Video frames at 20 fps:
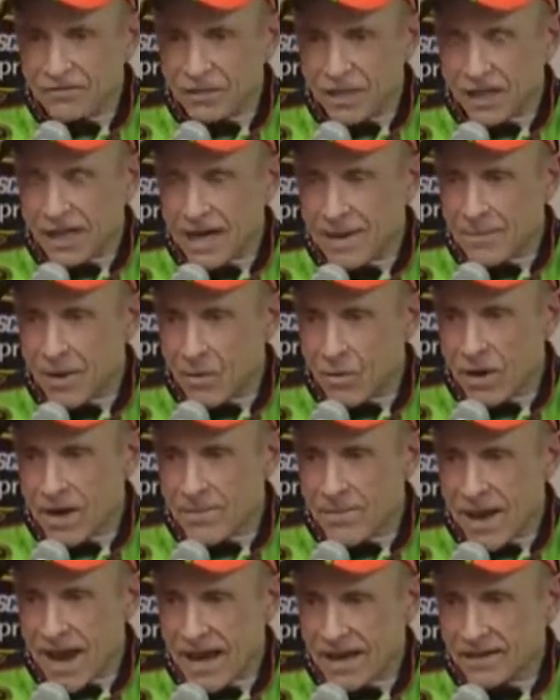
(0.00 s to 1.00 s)
to climb our way
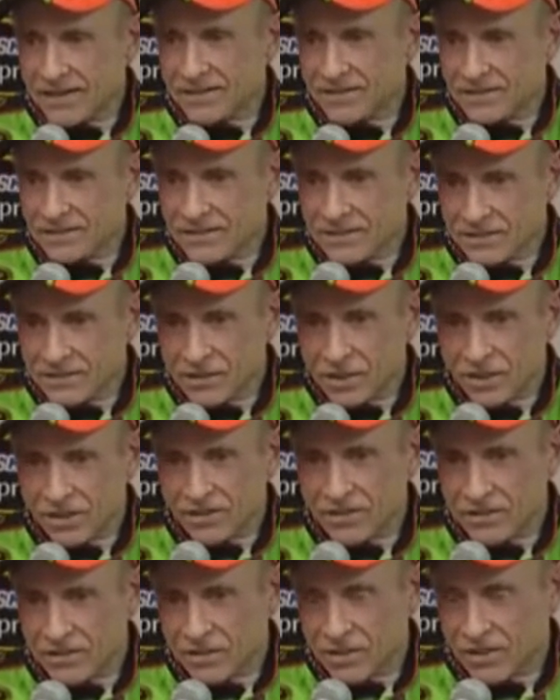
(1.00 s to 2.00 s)
back to
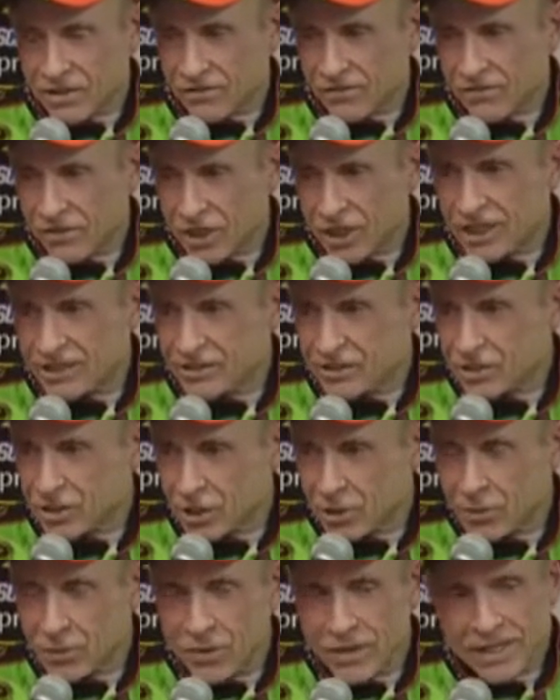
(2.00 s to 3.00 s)
the front.
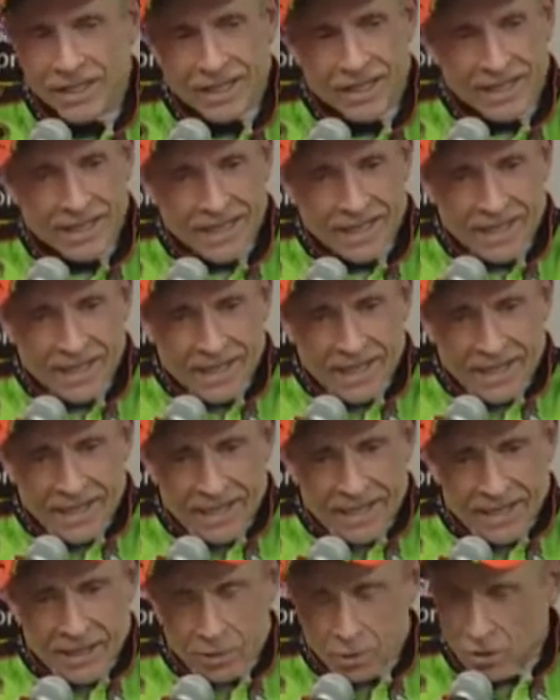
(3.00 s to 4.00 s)
So
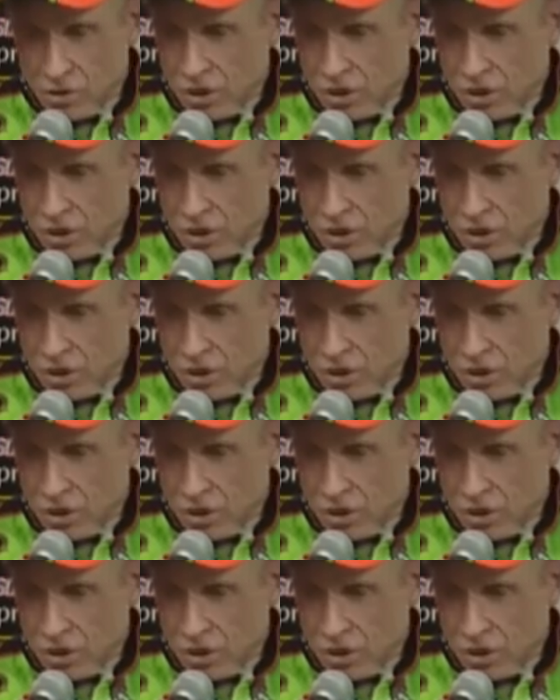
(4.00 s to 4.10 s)
this was